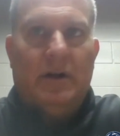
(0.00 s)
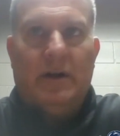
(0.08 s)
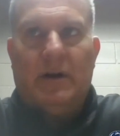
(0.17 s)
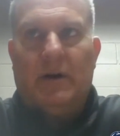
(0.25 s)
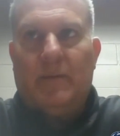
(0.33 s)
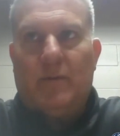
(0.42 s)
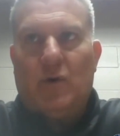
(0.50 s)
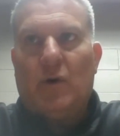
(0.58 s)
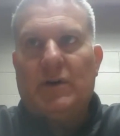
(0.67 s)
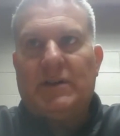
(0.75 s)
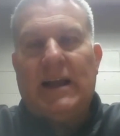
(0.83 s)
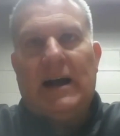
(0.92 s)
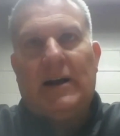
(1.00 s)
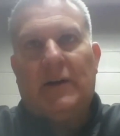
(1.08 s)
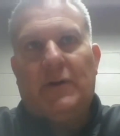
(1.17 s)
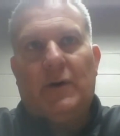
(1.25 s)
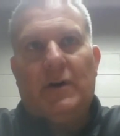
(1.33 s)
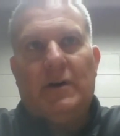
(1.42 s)
you know, broke us down. I
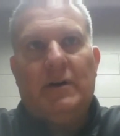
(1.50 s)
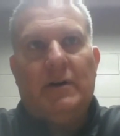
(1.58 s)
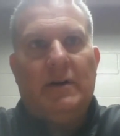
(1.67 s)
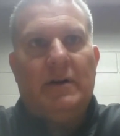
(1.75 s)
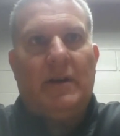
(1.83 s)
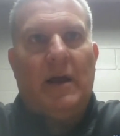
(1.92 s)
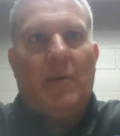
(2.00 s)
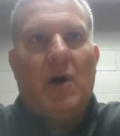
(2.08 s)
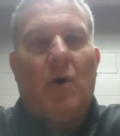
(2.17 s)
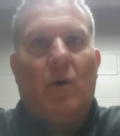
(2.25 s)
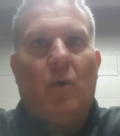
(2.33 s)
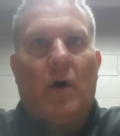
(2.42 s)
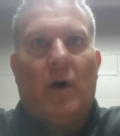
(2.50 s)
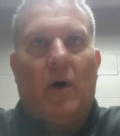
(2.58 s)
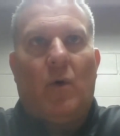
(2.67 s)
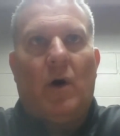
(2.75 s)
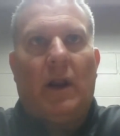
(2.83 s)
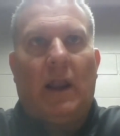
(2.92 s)
thought them going
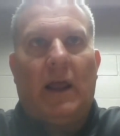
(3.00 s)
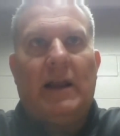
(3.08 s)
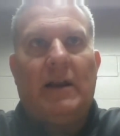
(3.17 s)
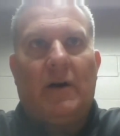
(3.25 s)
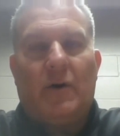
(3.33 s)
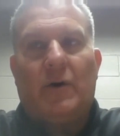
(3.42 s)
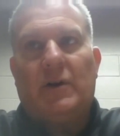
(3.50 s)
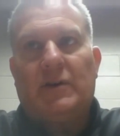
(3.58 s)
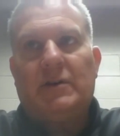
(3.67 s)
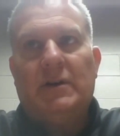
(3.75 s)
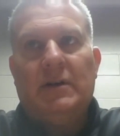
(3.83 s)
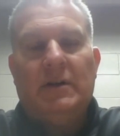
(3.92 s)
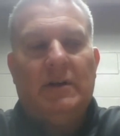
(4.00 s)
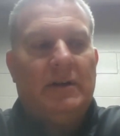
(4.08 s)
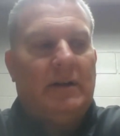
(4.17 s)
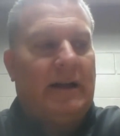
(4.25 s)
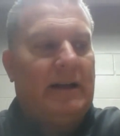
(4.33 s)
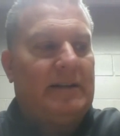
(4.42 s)
one-on-one late hurt us,
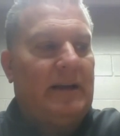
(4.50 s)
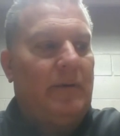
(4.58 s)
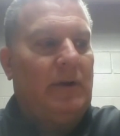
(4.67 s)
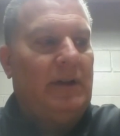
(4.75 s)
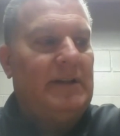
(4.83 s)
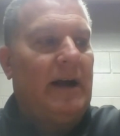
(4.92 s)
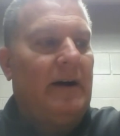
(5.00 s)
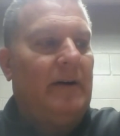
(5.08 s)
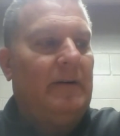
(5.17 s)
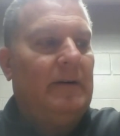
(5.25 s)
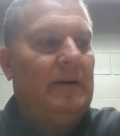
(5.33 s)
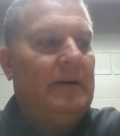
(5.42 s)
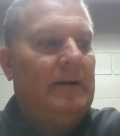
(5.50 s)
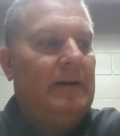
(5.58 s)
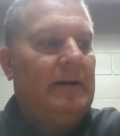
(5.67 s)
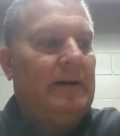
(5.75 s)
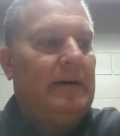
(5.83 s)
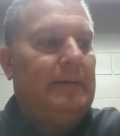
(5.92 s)
like I said, with Liddell.
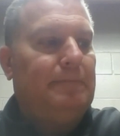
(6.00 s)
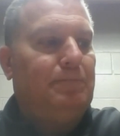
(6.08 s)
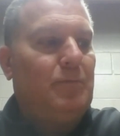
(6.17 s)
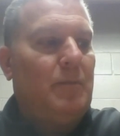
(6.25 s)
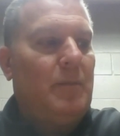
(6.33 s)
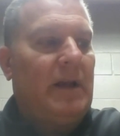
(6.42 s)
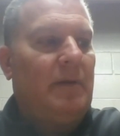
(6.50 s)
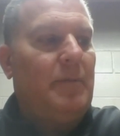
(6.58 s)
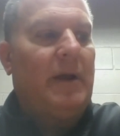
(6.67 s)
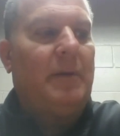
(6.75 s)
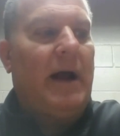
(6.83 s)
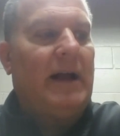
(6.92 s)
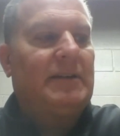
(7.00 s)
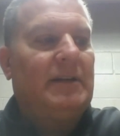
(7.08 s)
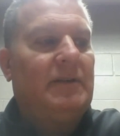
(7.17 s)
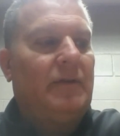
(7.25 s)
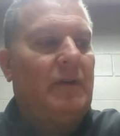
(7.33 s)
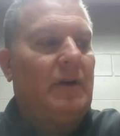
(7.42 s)
Making big
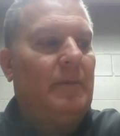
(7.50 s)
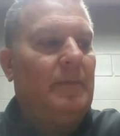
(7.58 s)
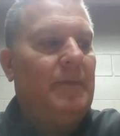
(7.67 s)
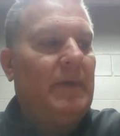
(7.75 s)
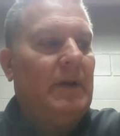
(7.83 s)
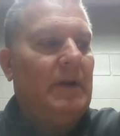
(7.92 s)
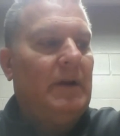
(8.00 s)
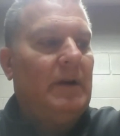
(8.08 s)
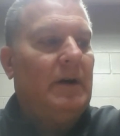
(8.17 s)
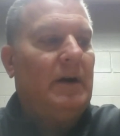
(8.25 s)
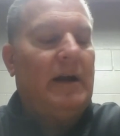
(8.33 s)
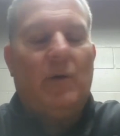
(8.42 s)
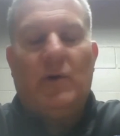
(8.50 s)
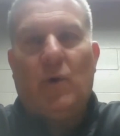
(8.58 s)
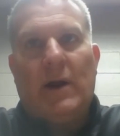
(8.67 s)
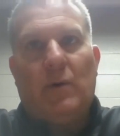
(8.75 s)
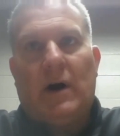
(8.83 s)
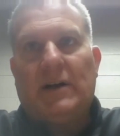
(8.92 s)
baskets for them. And
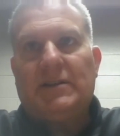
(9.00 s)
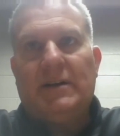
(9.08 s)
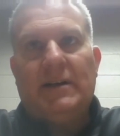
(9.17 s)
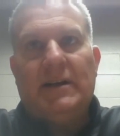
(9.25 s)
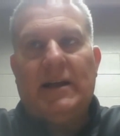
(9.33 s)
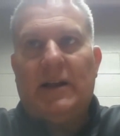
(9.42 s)
Dwayne Washington hitting